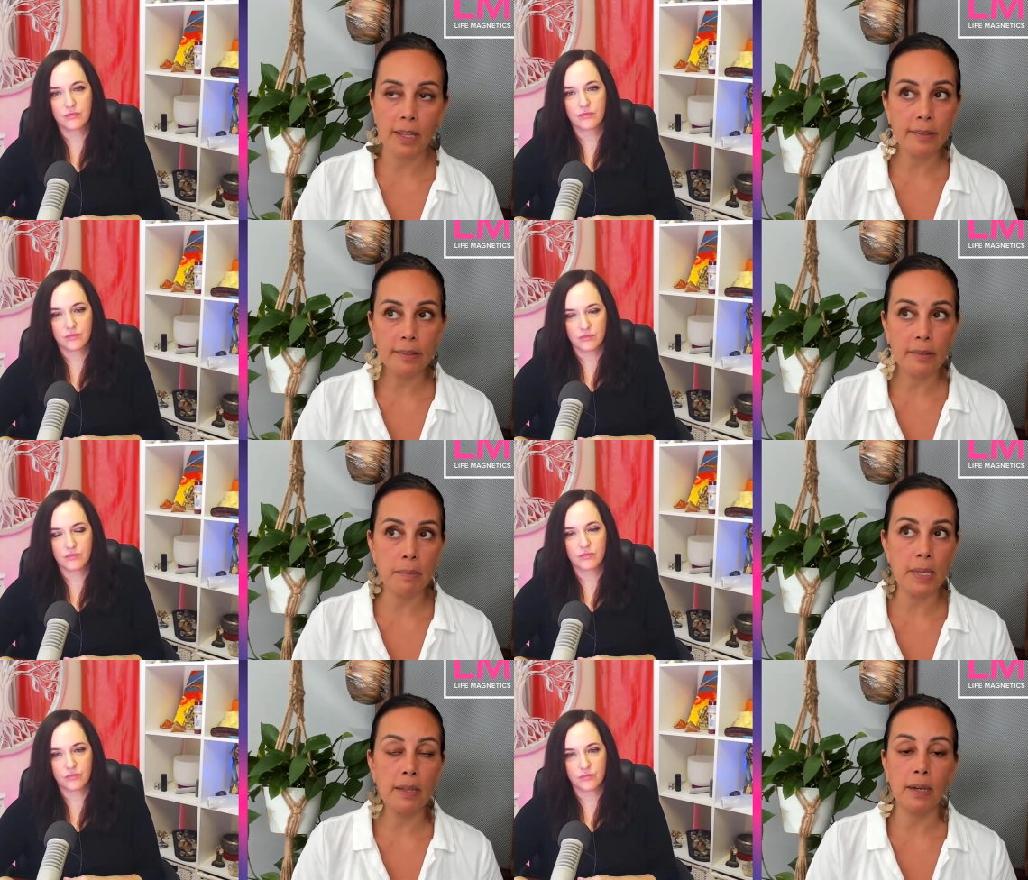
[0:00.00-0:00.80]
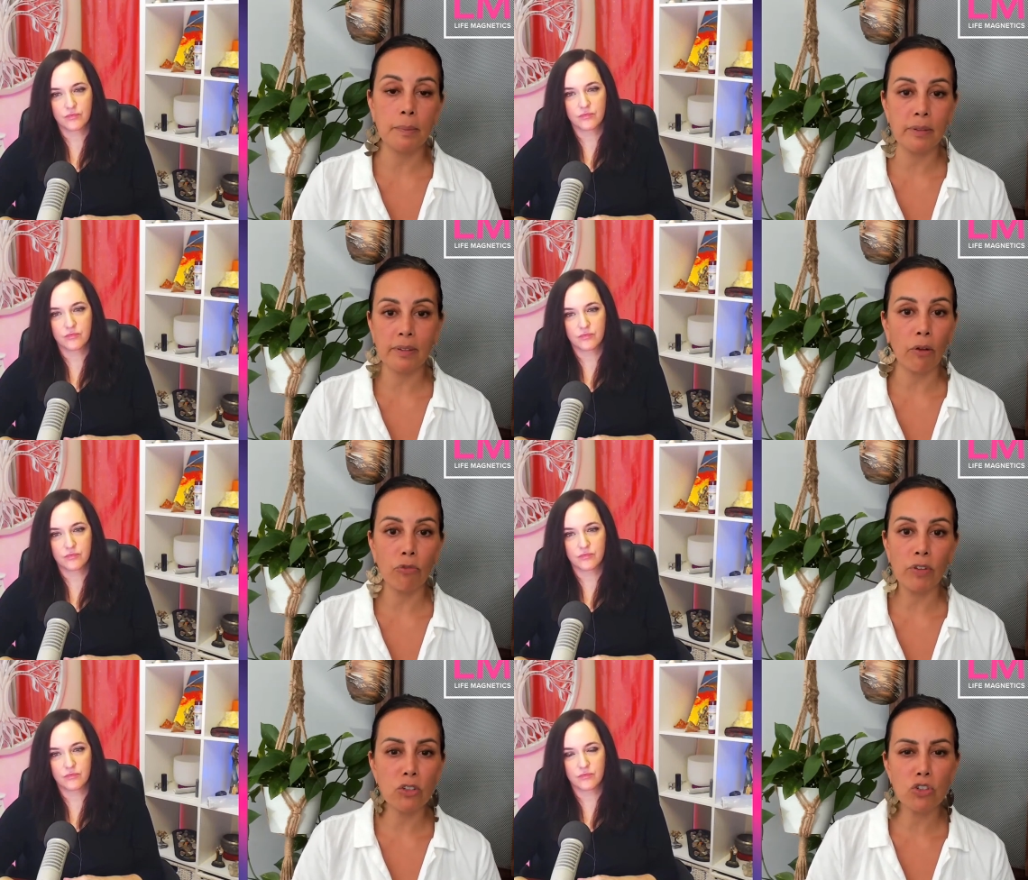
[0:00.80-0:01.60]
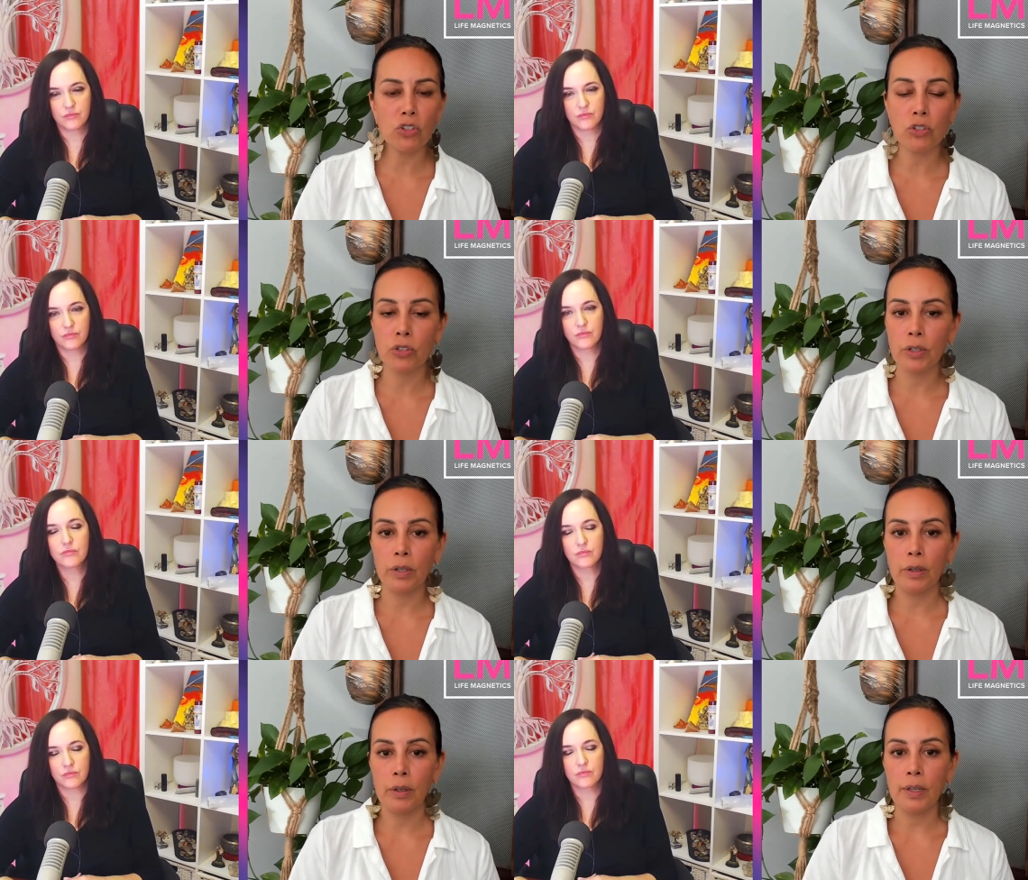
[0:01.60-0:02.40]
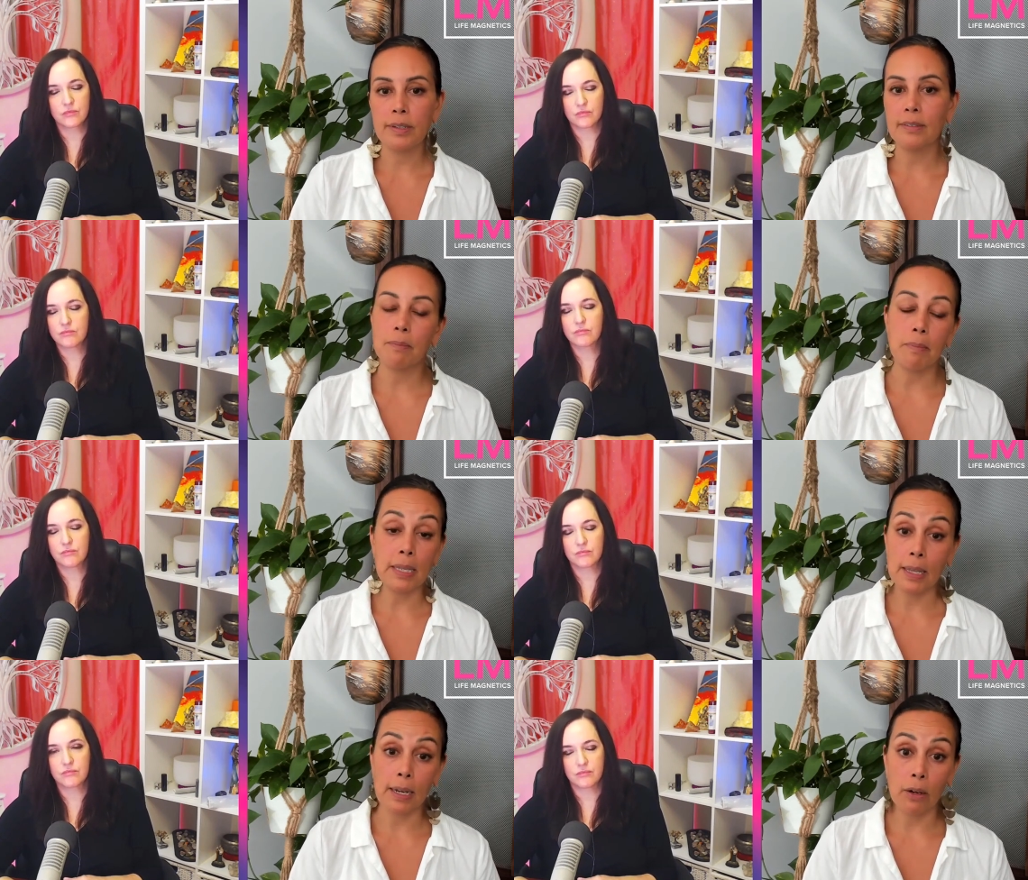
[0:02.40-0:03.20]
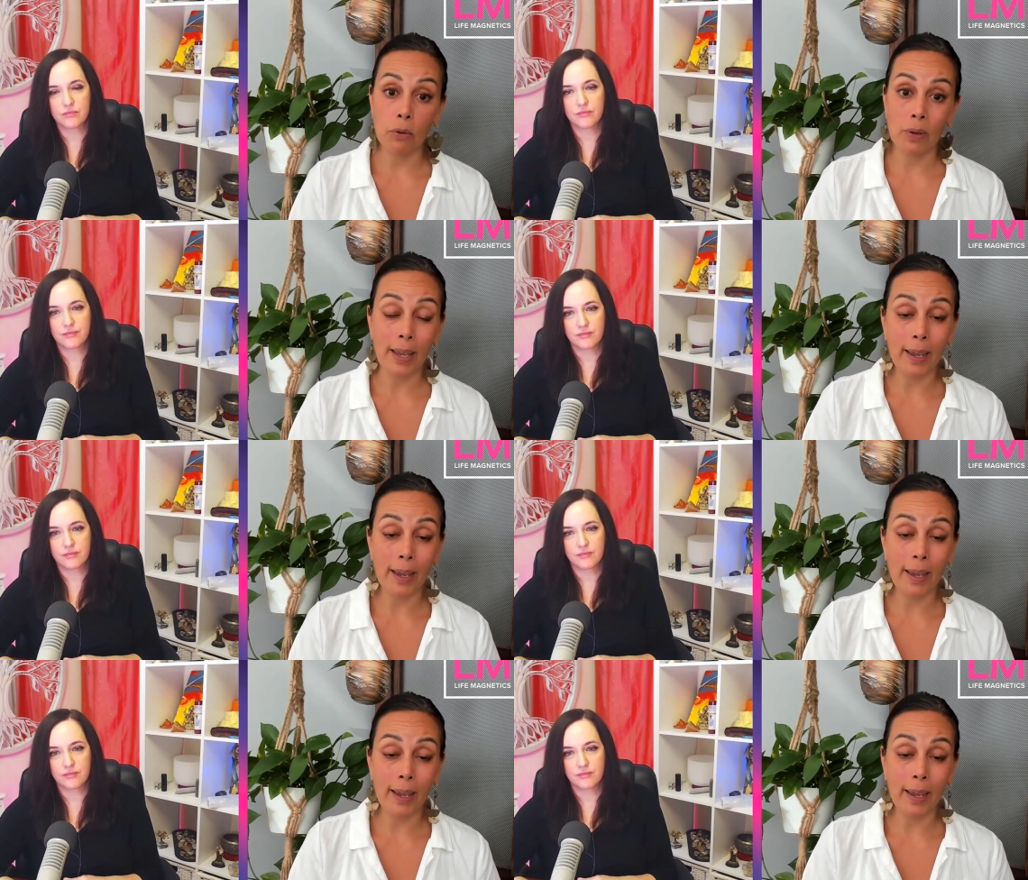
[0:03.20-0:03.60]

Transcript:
Speaker 1: And that doesn't mean that I'm selfish doesn't mean that I don't